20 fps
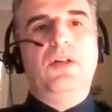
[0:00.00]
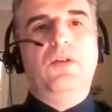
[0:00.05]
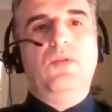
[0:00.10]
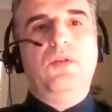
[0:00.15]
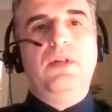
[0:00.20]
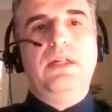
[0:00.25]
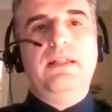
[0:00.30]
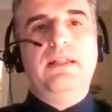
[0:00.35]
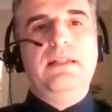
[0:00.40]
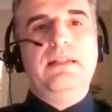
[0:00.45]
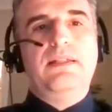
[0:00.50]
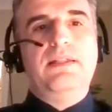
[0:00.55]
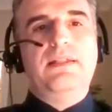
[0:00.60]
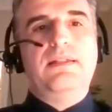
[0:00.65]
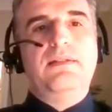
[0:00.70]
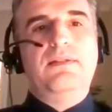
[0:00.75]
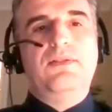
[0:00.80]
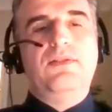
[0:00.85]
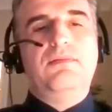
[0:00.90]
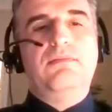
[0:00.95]
we're in
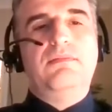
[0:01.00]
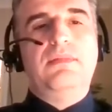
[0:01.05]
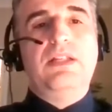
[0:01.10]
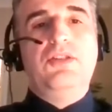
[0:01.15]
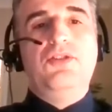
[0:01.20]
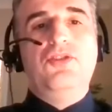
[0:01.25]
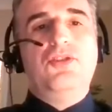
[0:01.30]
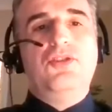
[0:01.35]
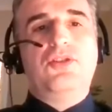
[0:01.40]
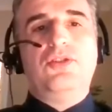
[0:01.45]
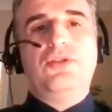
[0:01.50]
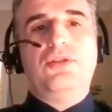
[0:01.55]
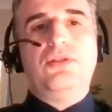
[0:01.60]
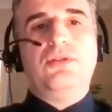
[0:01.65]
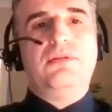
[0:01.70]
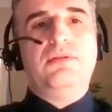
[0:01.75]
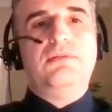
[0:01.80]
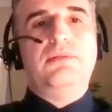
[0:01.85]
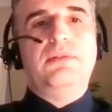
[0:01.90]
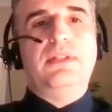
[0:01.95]
this
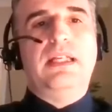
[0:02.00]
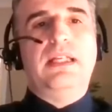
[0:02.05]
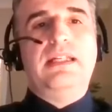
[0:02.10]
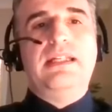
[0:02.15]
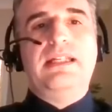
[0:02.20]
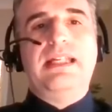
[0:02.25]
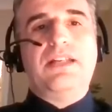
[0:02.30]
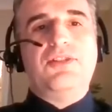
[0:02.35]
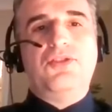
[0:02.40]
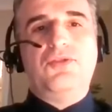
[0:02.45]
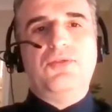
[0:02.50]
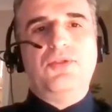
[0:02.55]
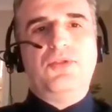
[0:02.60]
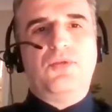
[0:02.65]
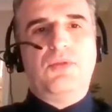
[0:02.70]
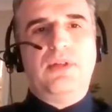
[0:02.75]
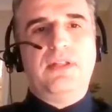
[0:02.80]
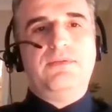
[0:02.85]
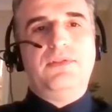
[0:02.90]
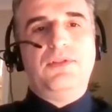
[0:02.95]
digital
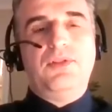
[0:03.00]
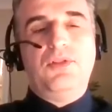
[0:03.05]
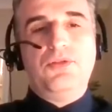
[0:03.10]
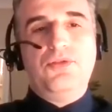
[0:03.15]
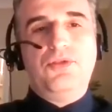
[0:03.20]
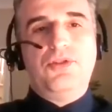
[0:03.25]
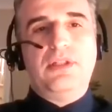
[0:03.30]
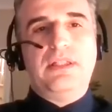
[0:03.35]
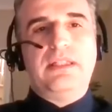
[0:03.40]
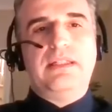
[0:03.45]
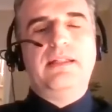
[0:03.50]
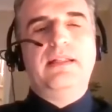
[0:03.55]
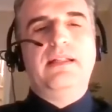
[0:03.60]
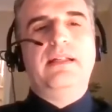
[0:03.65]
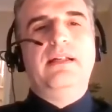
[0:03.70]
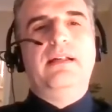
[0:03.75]
industrial revolution